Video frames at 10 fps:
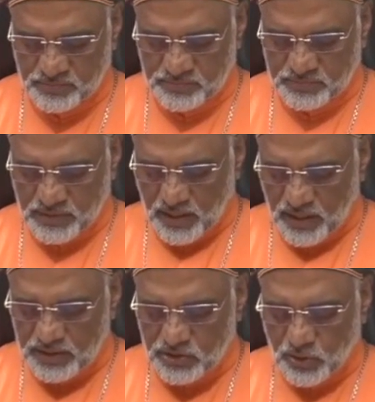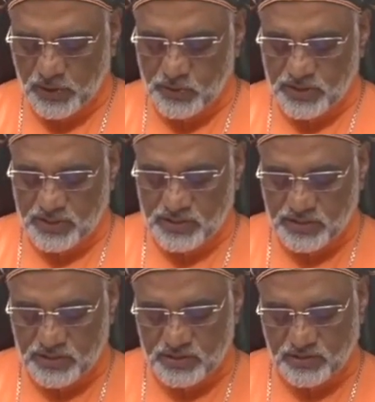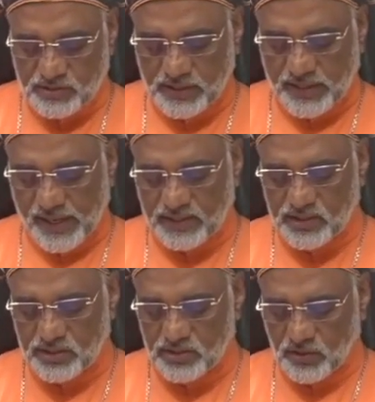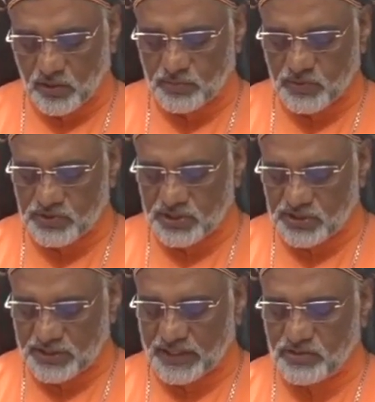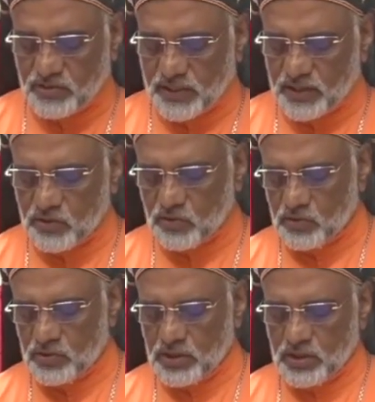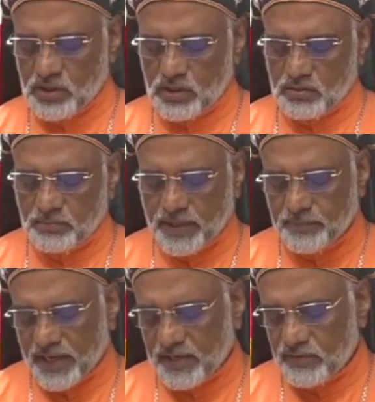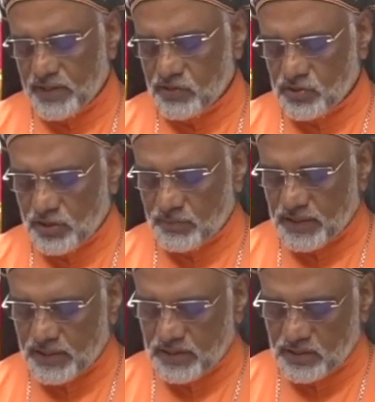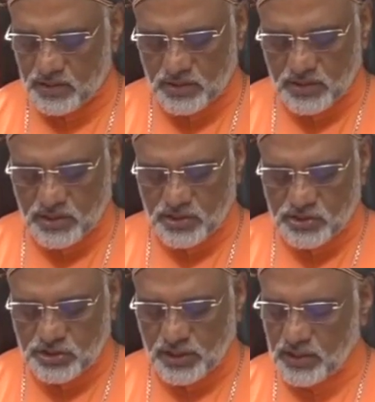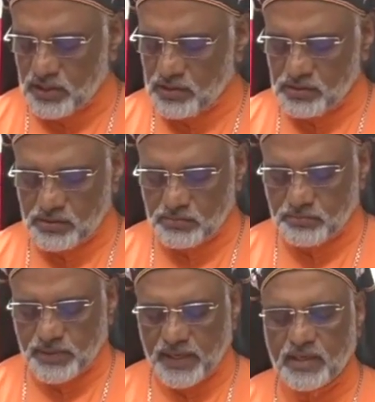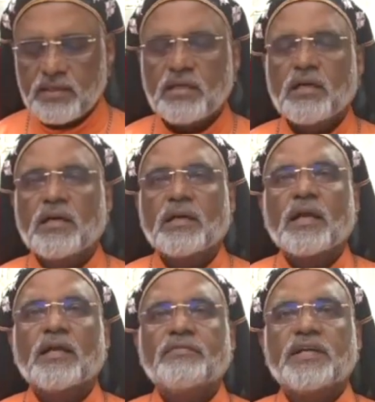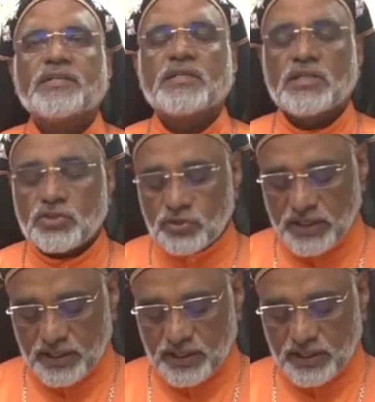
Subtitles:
are the solutions enacted almost a century ago by Marivan ceremony still made relevant today?